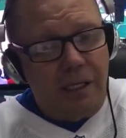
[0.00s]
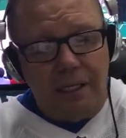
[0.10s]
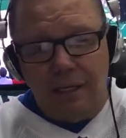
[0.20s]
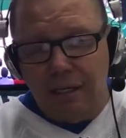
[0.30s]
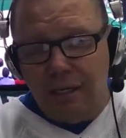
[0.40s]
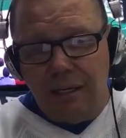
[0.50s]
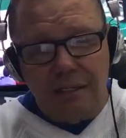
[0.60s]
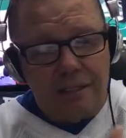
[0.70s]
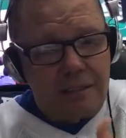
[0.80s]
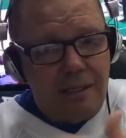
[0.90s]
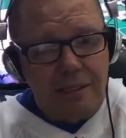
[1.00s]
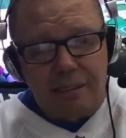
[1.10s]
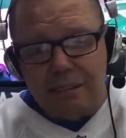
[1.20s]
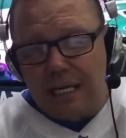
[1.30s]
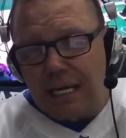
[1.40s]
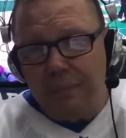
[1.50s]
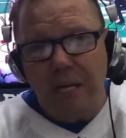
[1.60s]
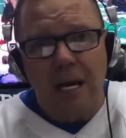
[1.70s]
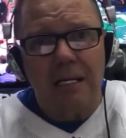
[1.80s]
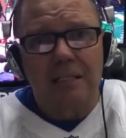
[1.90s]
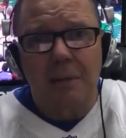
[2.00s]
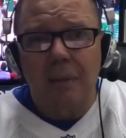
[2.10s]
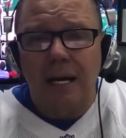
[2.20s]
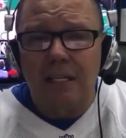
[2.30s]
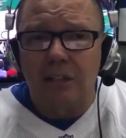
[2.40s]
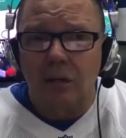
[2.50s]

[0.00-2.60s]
it's a team concept, guys.